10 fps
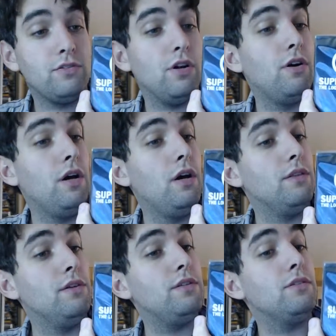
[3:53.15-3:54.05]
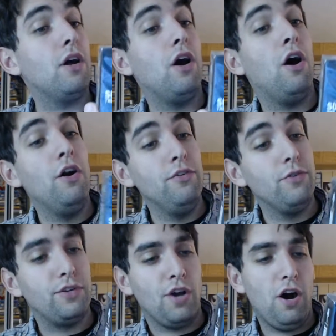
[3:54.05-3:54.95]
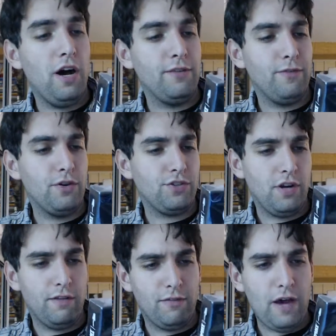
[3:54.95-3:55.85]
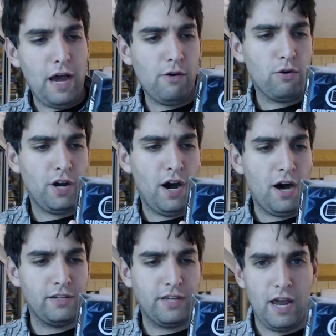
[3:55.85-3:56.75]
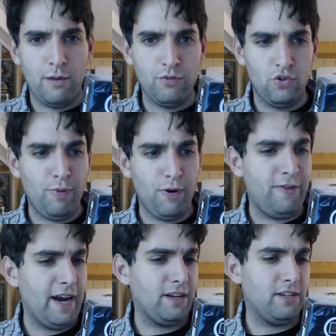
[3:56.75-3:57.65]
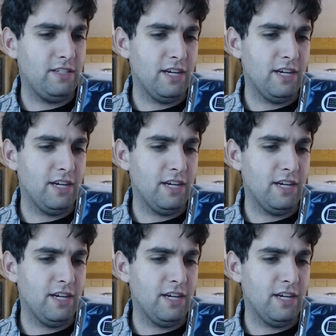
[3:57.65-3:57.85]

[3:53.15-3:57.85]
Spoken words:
So, this is a 100-card version of the viral card game Super Fight,